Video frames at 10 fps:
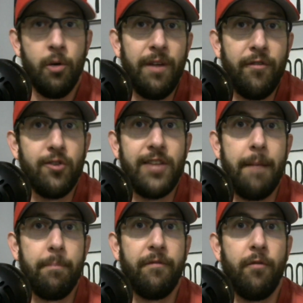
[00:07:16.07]
We've heard
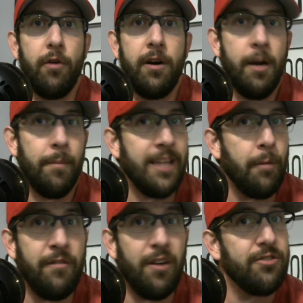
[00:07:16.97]
that before, but then
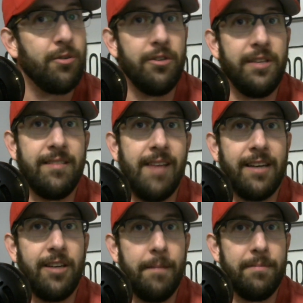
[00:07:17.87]
we've also heard the
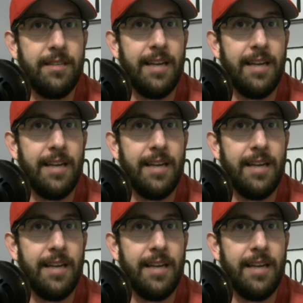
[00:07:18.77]
exact opposite,